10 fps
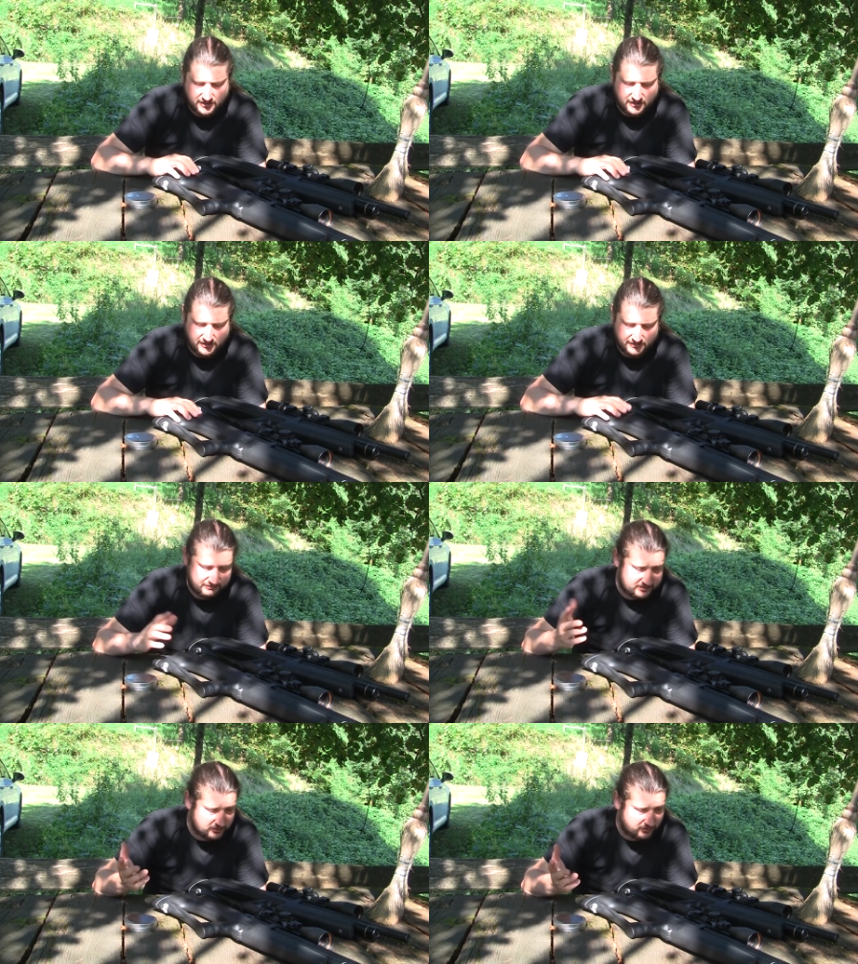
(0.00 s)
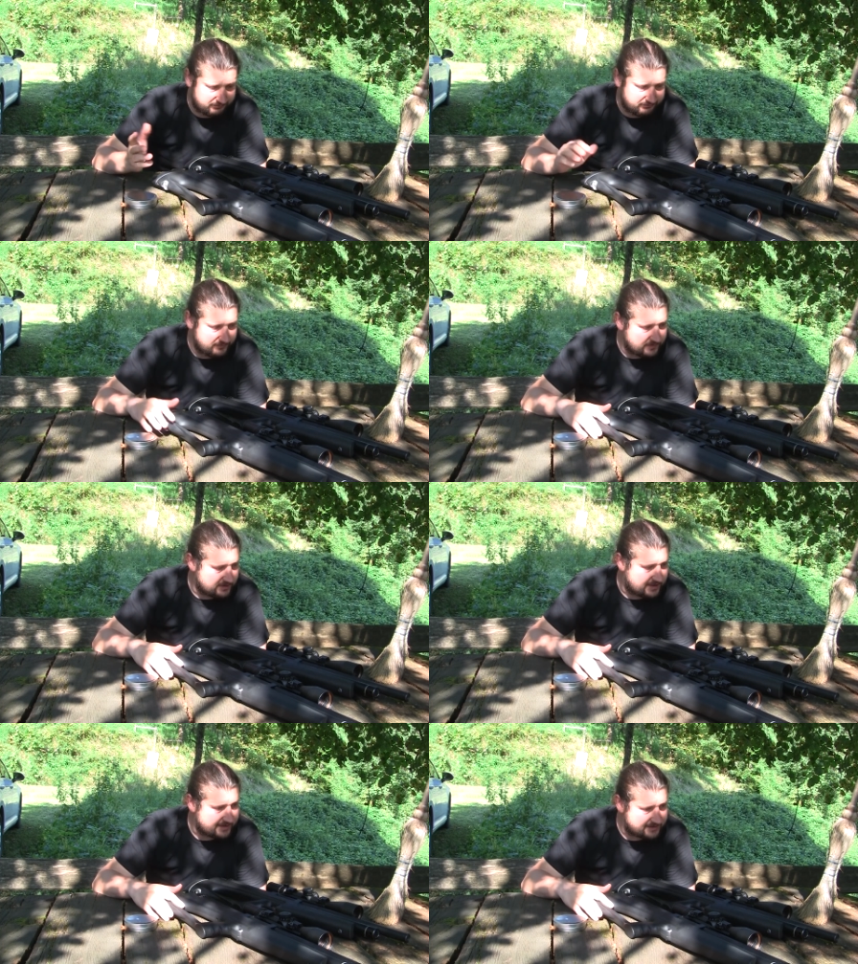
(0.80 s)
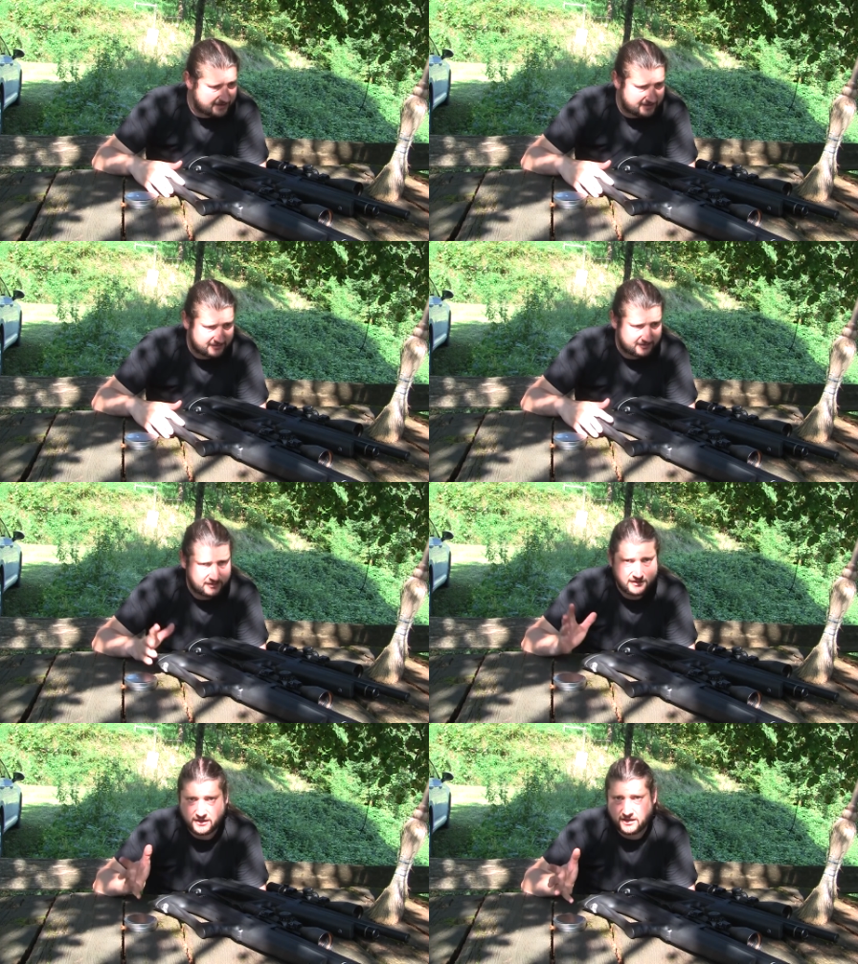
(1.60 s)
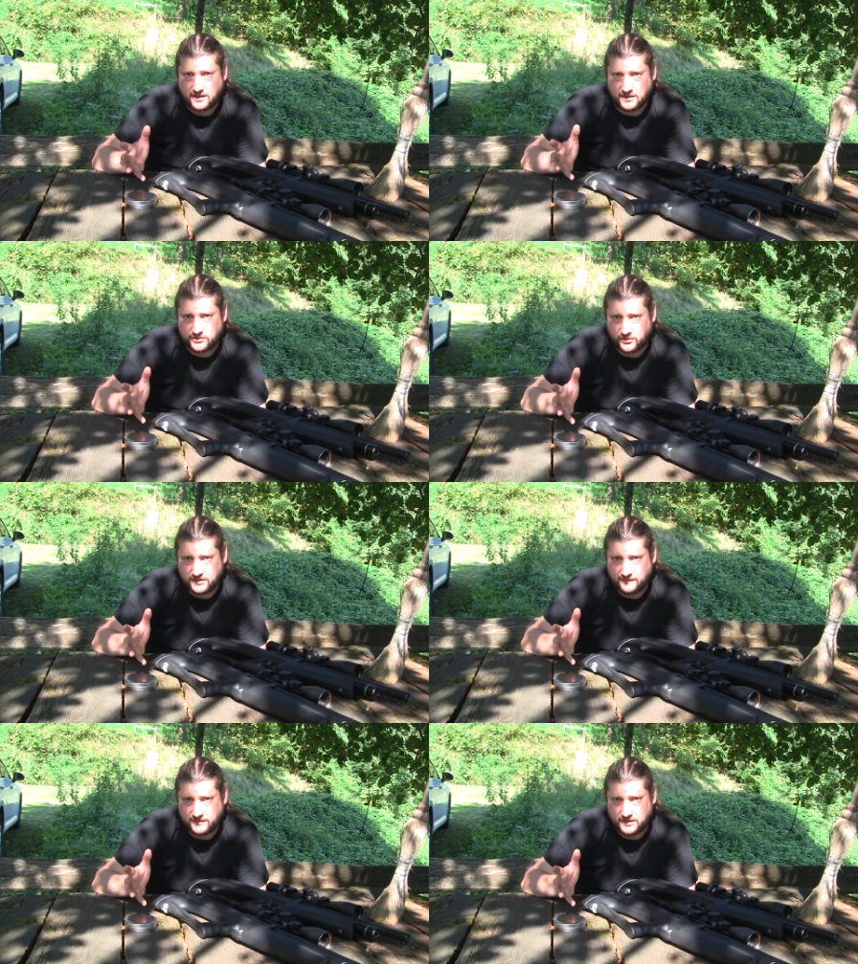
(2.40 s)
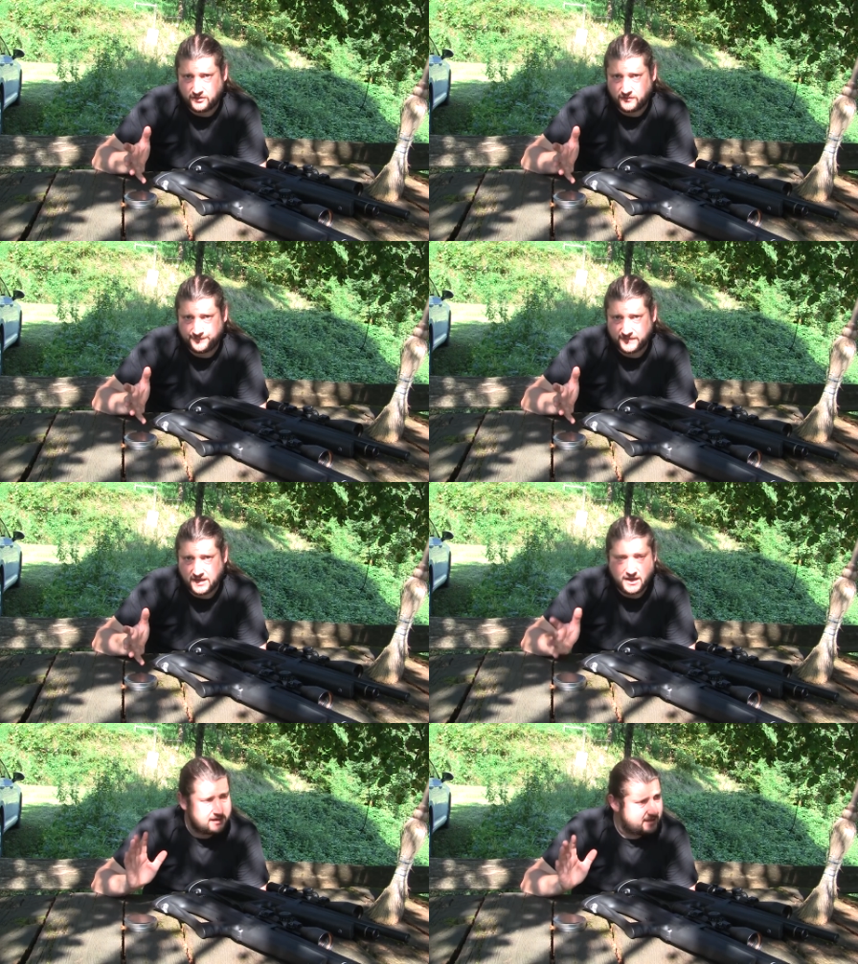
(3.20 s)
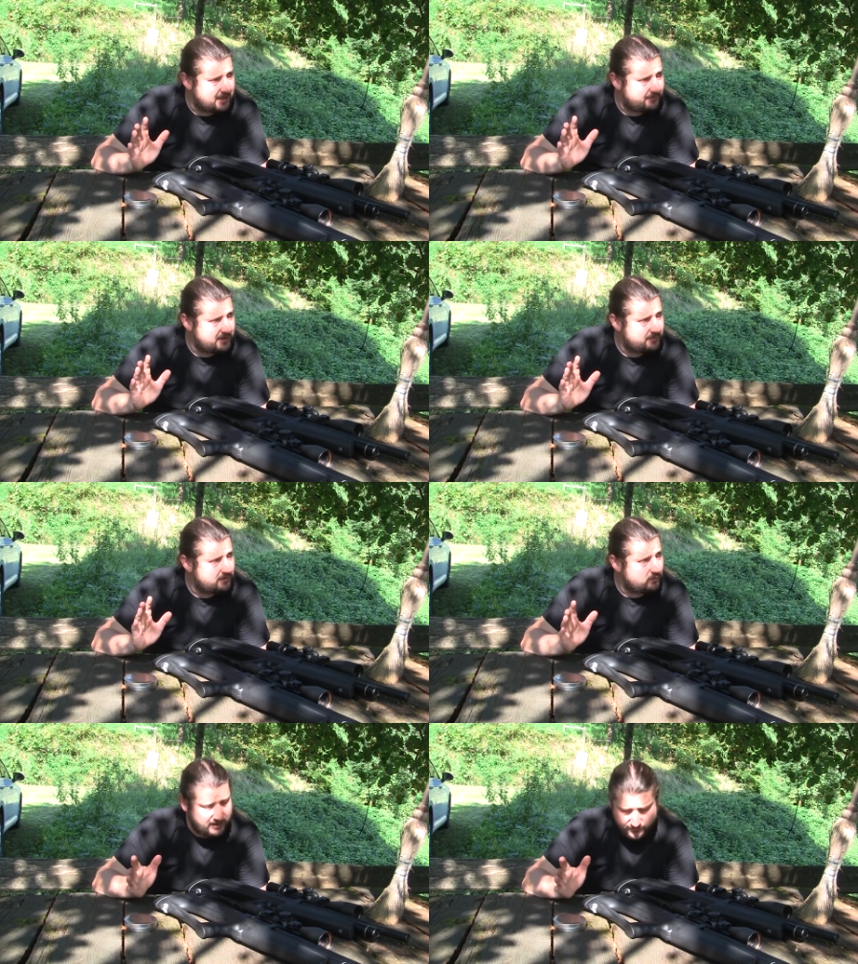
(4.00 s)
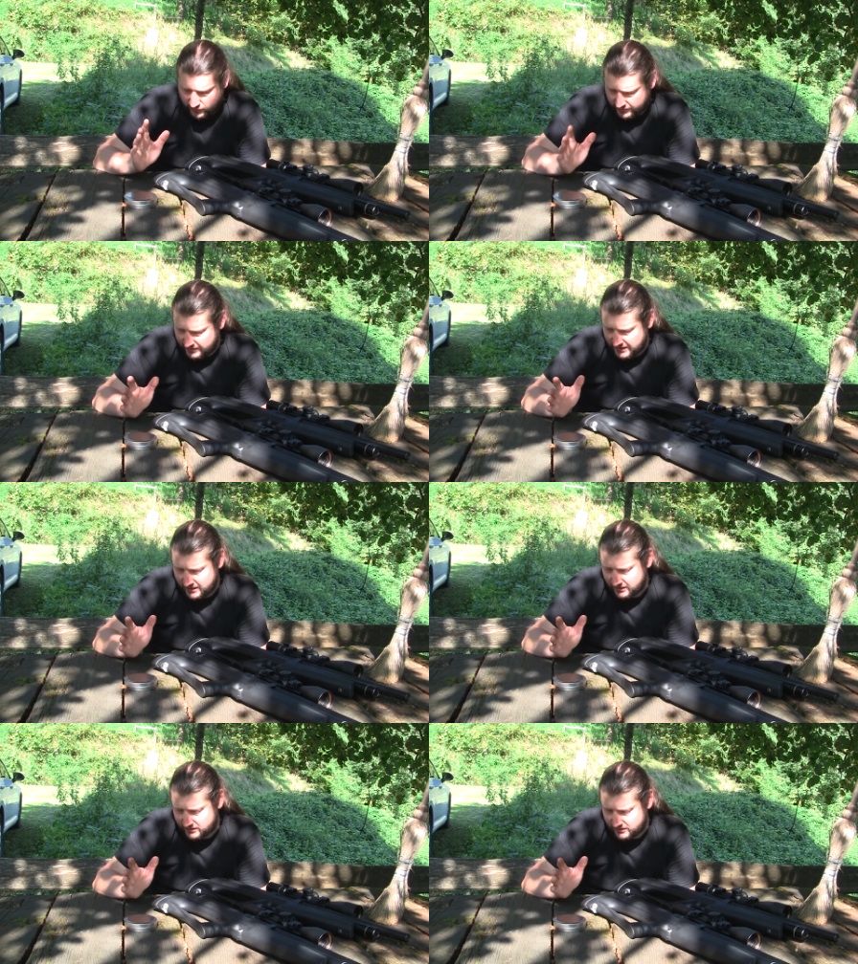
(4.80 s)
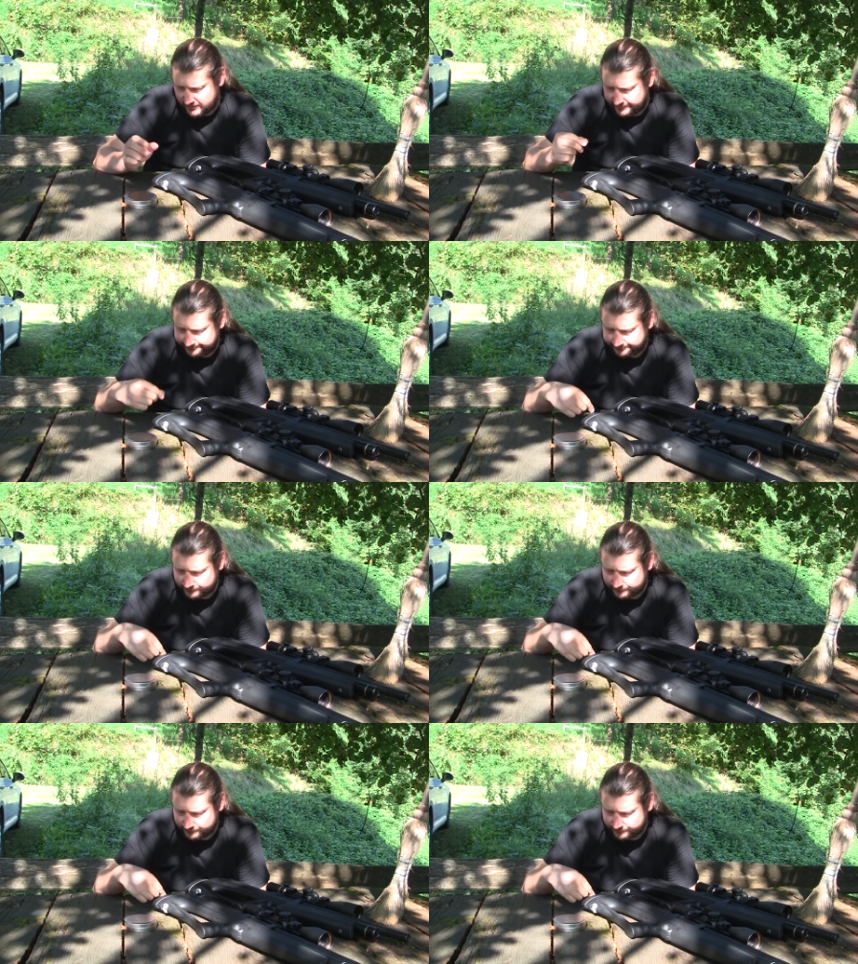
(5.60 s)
uh, so that's it enjoy the video yeah maybe one more thing um,